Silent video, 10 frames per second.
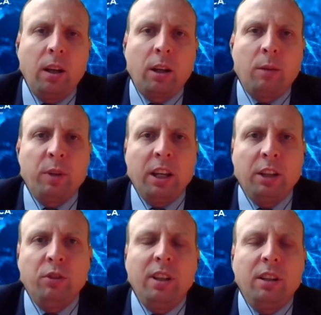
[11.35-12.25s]
and I'm here
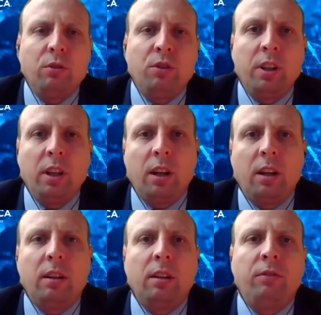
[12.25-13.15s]
today to
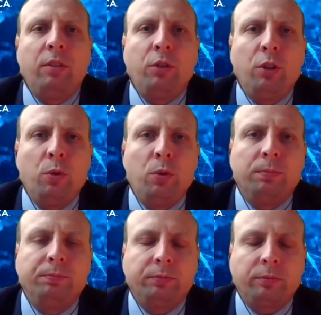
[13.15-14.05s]
share with
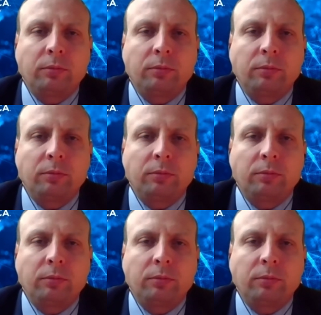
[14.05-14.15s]
you